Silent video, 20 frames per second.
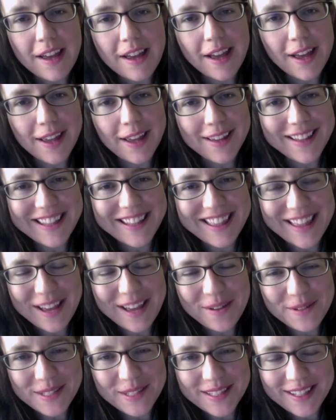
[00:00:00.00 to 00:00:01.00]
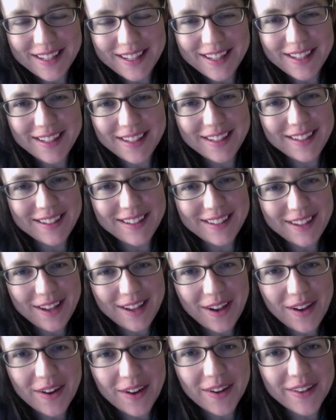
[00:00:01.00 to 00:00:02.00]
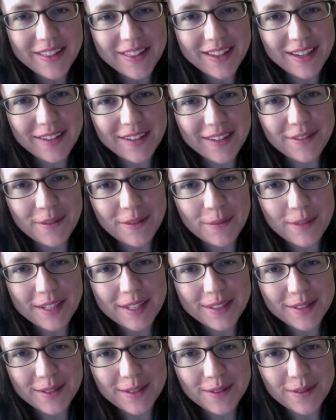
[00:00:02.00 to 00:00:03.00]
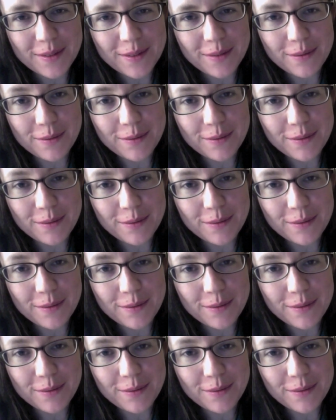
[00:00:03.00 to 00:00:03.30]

That was a hard thing for me to